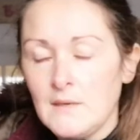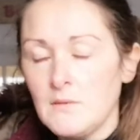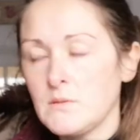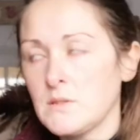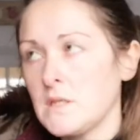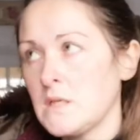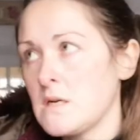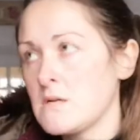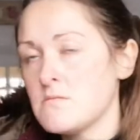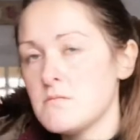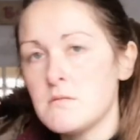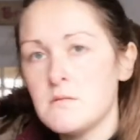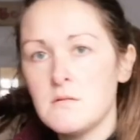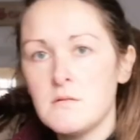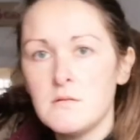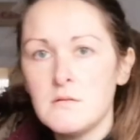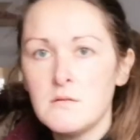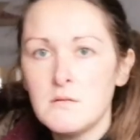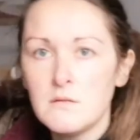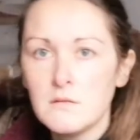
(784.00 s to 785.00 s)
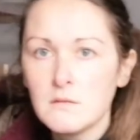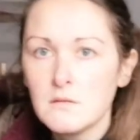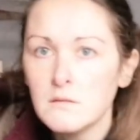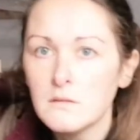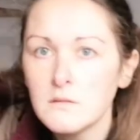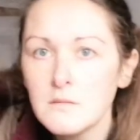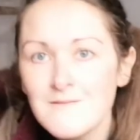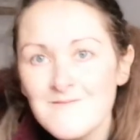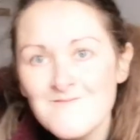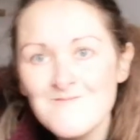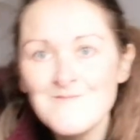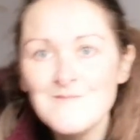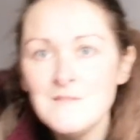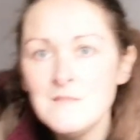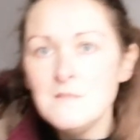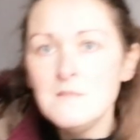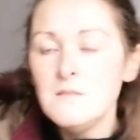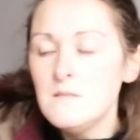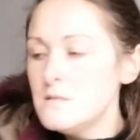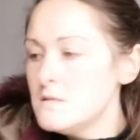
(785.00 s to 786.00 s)
And I was like, oh God.
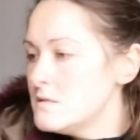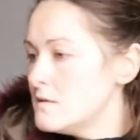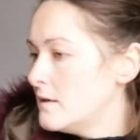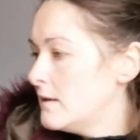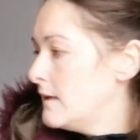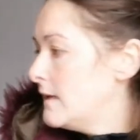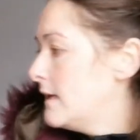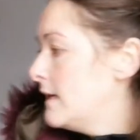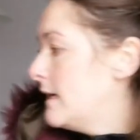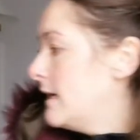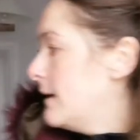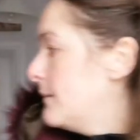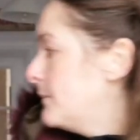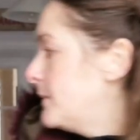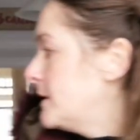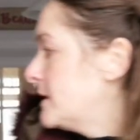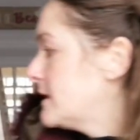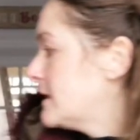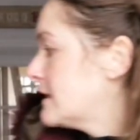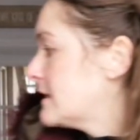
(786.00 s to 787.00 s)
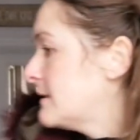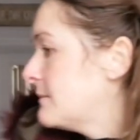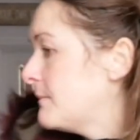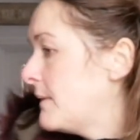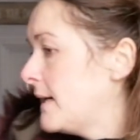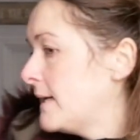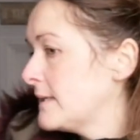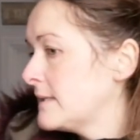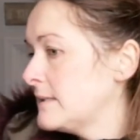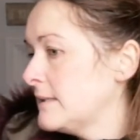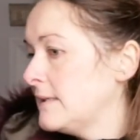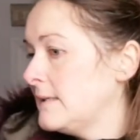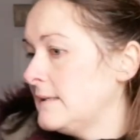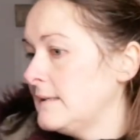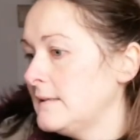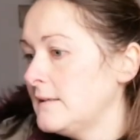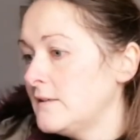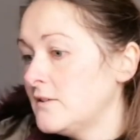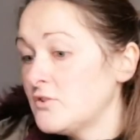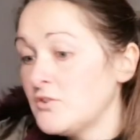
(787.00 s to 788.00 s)
But it doesn't
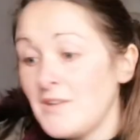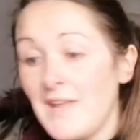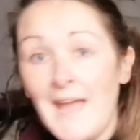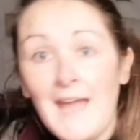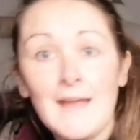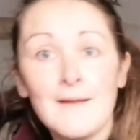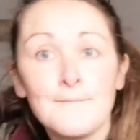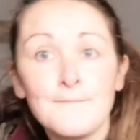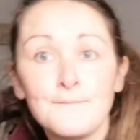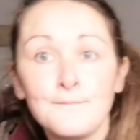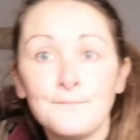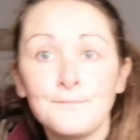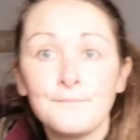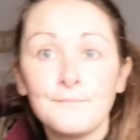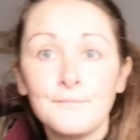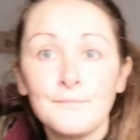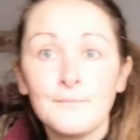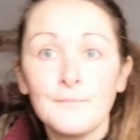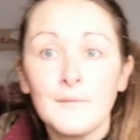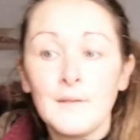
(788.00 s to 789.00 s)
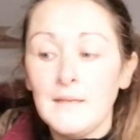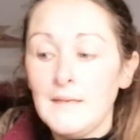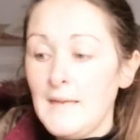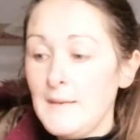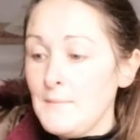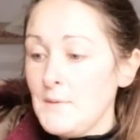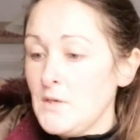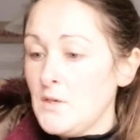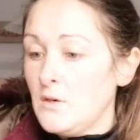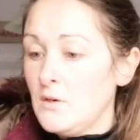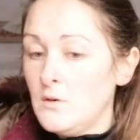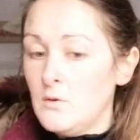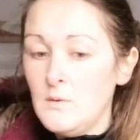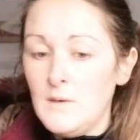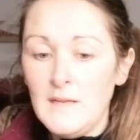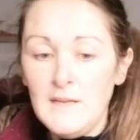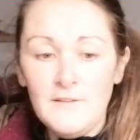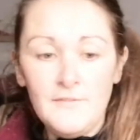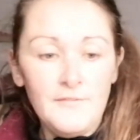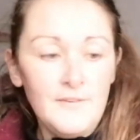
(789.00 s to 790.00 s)
matter. So yeah, let me
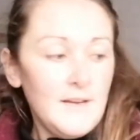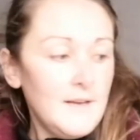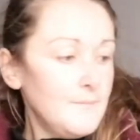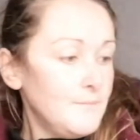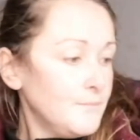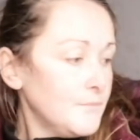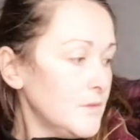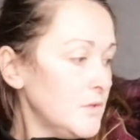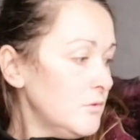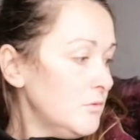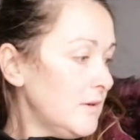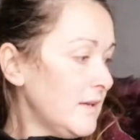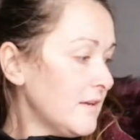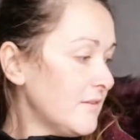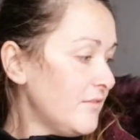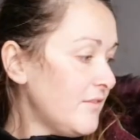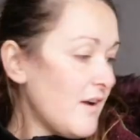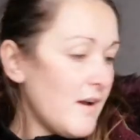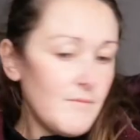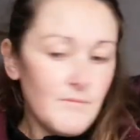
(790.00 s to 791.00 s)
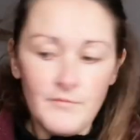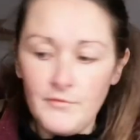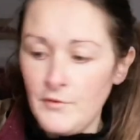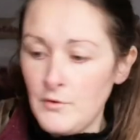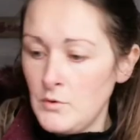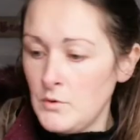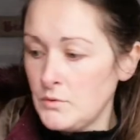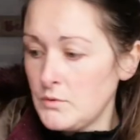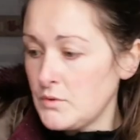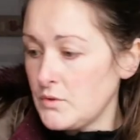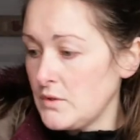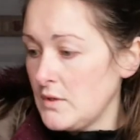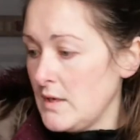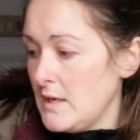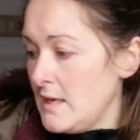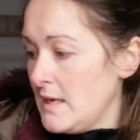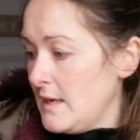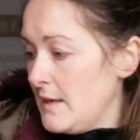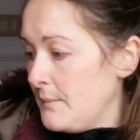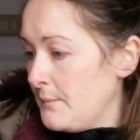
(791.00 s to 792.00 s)
know if you like farm foods.
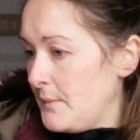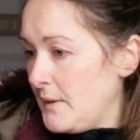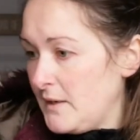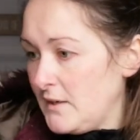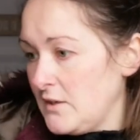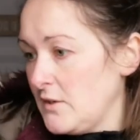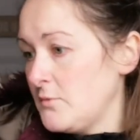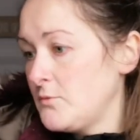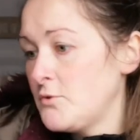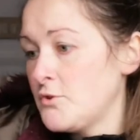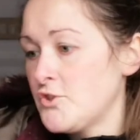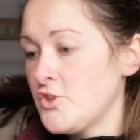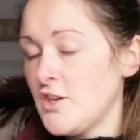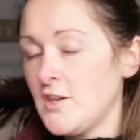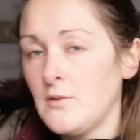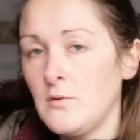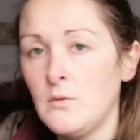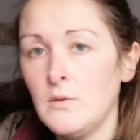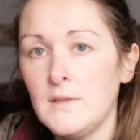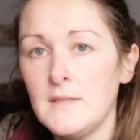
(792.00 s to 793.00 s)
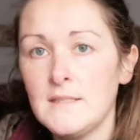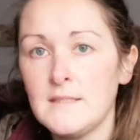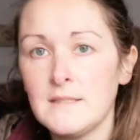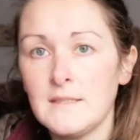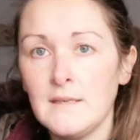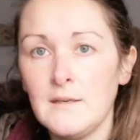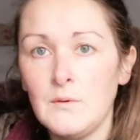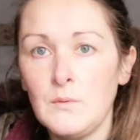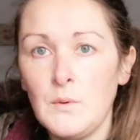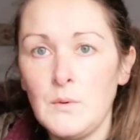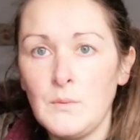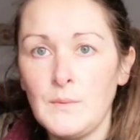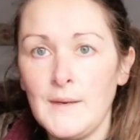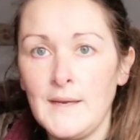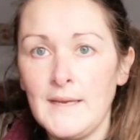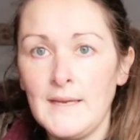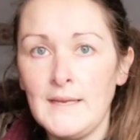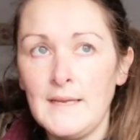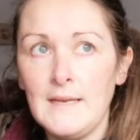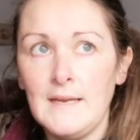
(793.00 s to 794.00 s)
But I'm going to check all this now
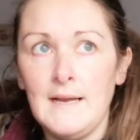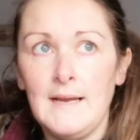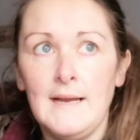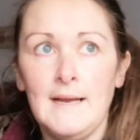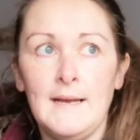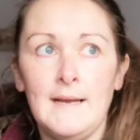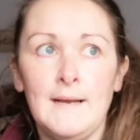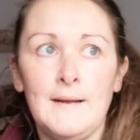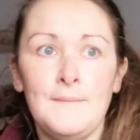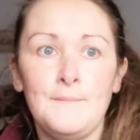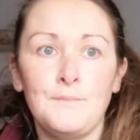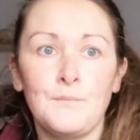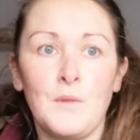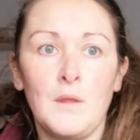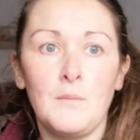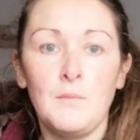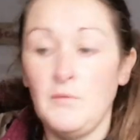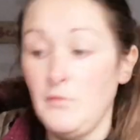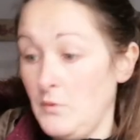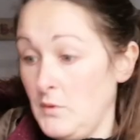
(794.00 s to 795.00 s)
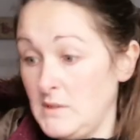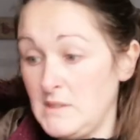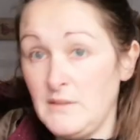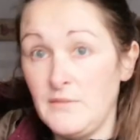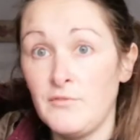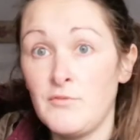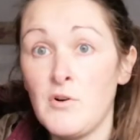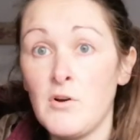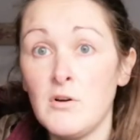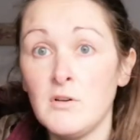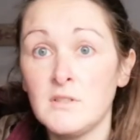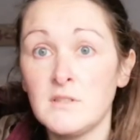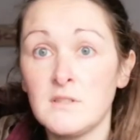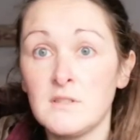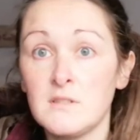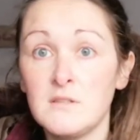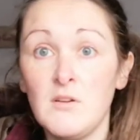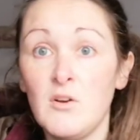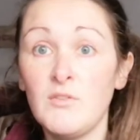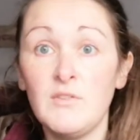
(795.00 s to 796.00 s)
away before it
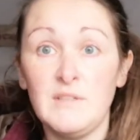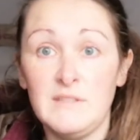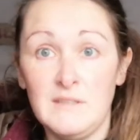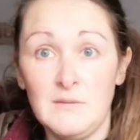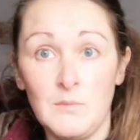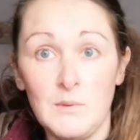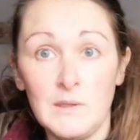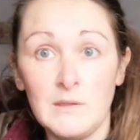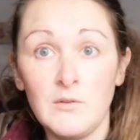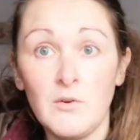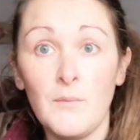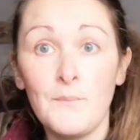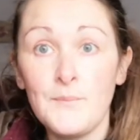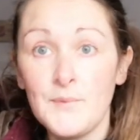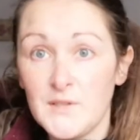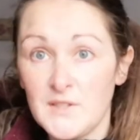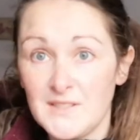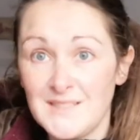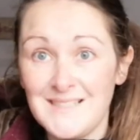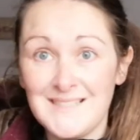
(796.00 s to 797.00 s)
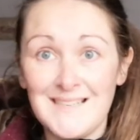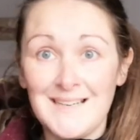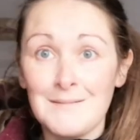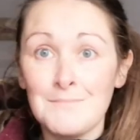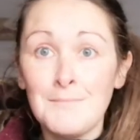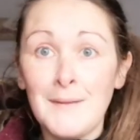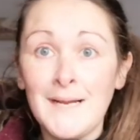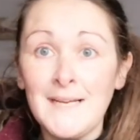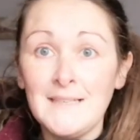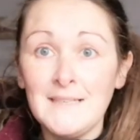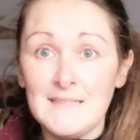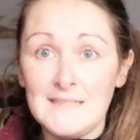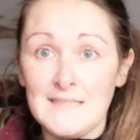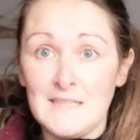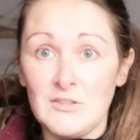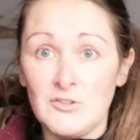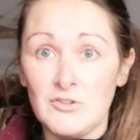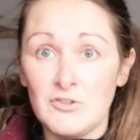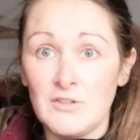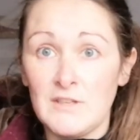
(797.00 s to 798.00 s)
defrosts. Not that it will though, because it's like
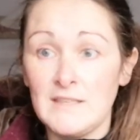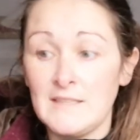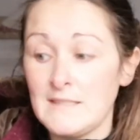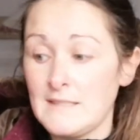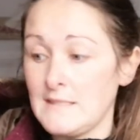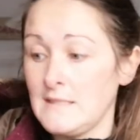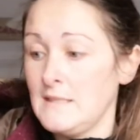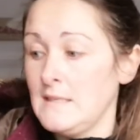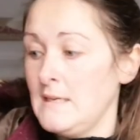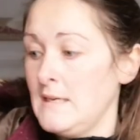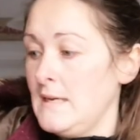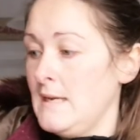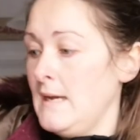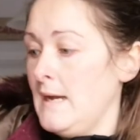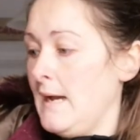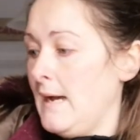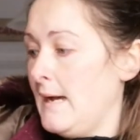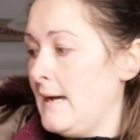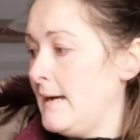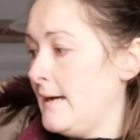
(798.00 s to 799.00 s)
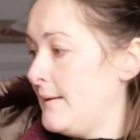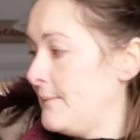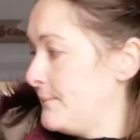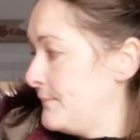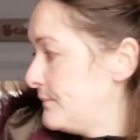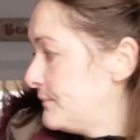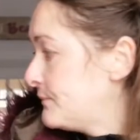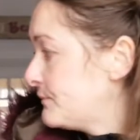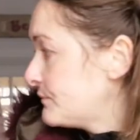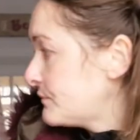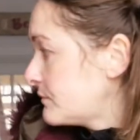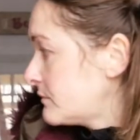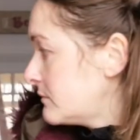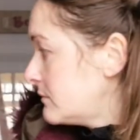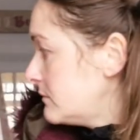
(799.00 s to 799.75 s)
-100. I'm